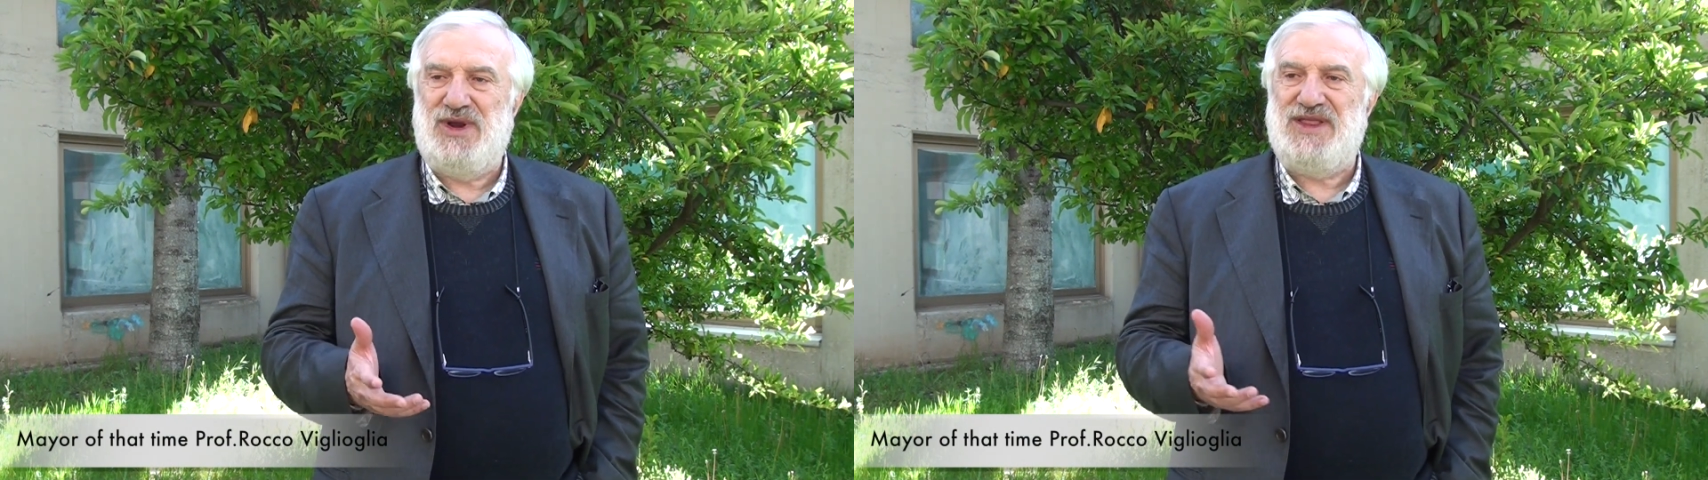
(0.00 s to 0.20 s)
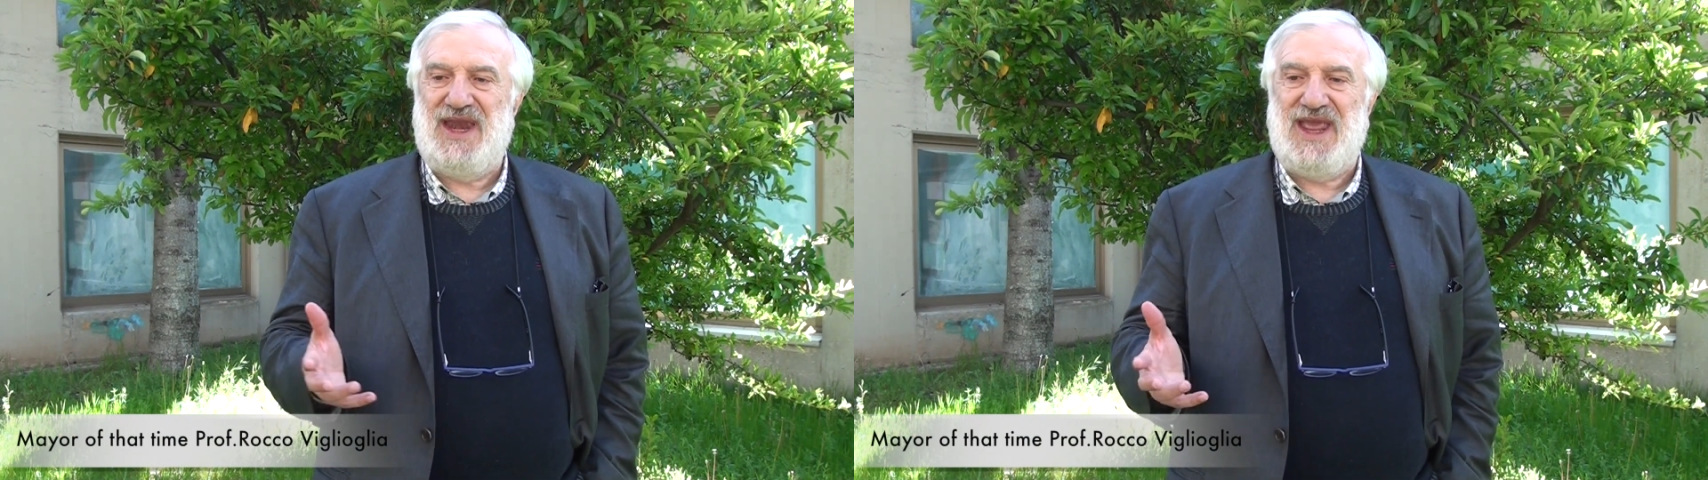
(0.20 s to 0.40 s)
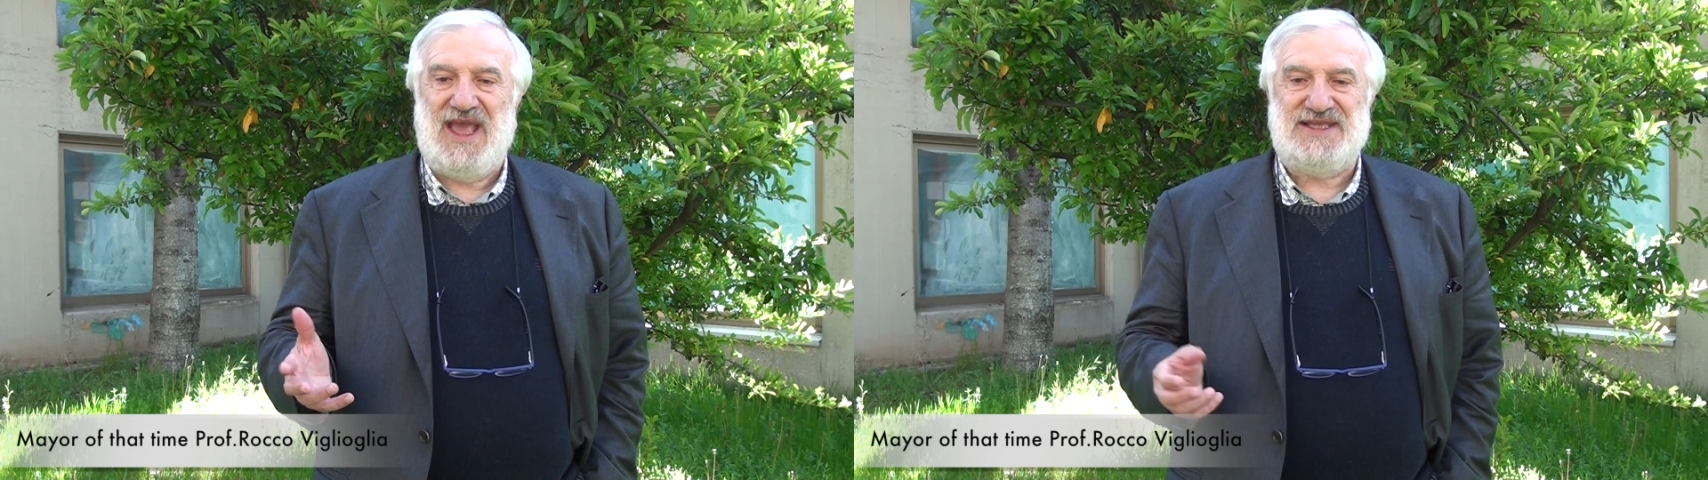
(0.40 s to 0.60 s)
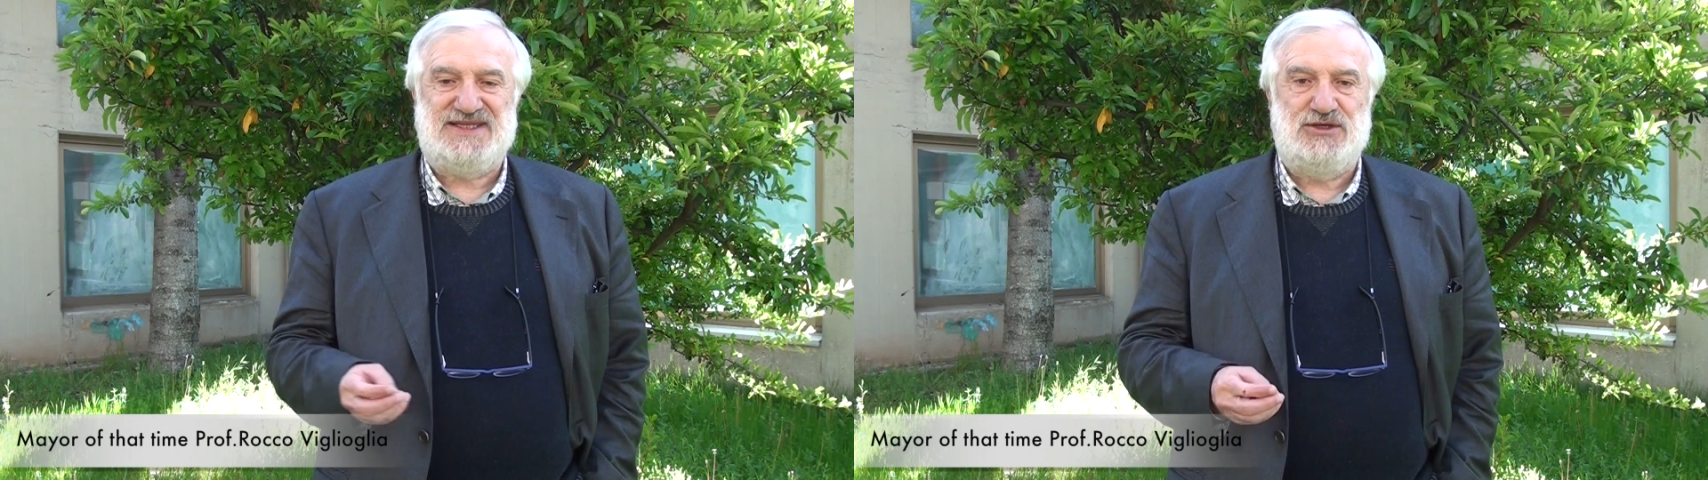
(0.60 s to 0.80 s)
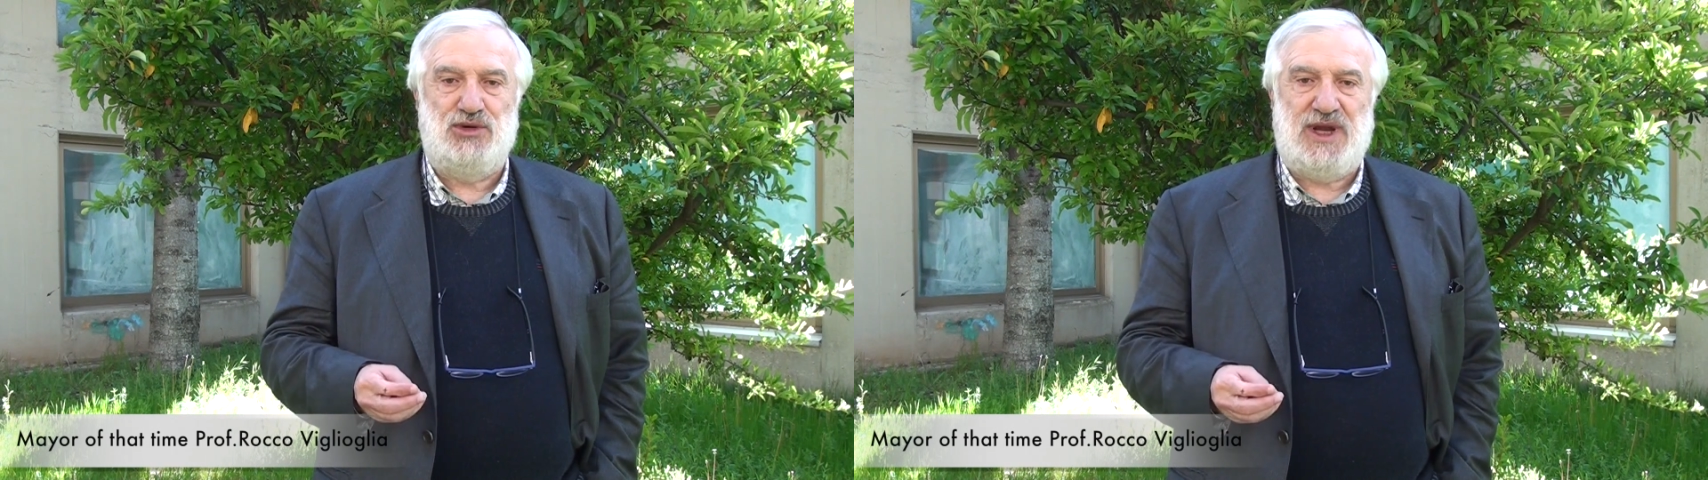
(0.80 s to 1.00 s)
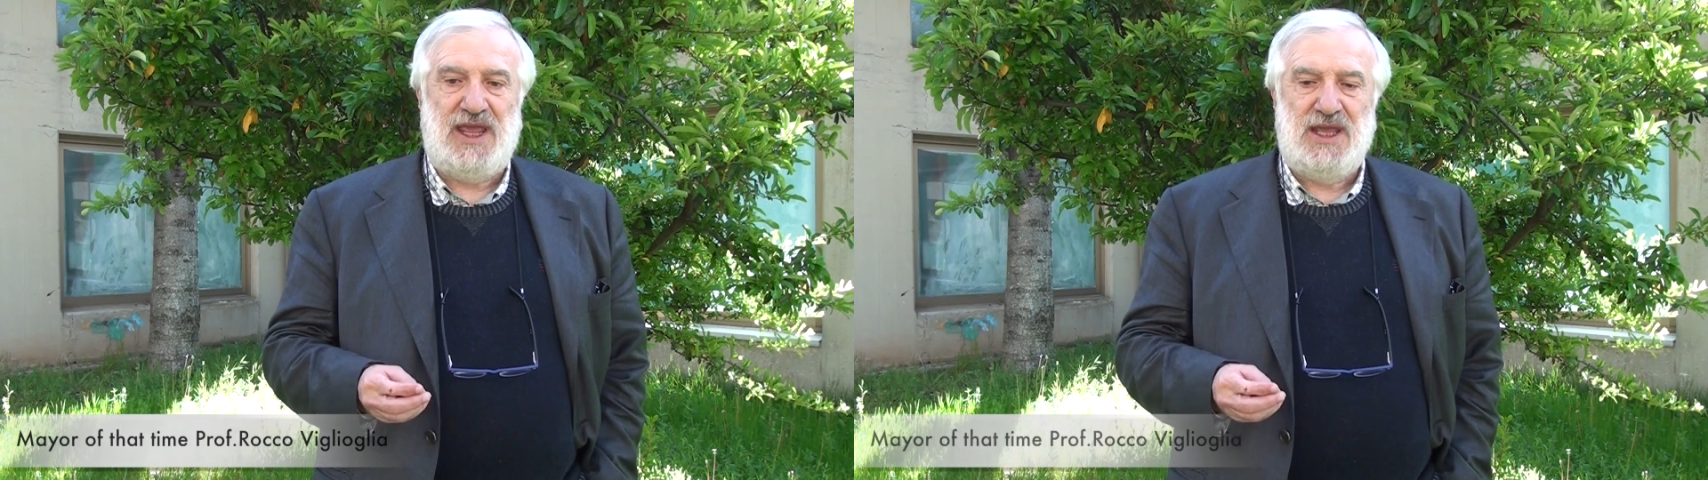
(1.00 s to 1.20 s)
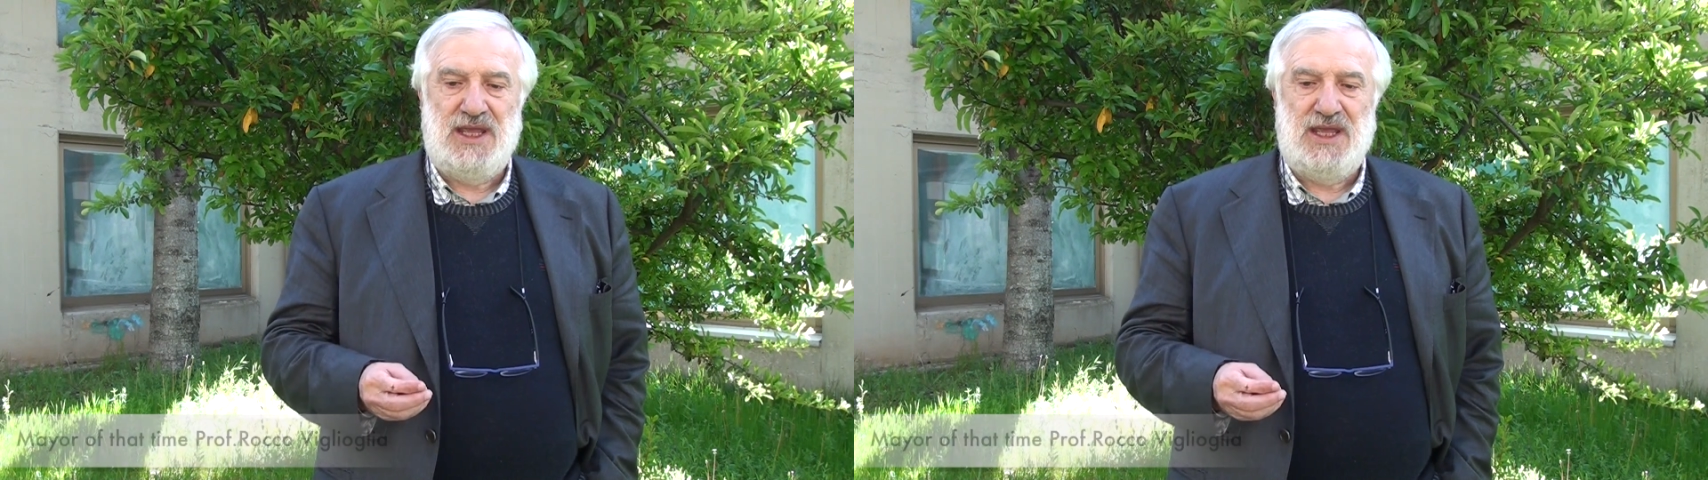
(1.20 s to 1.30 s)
before mine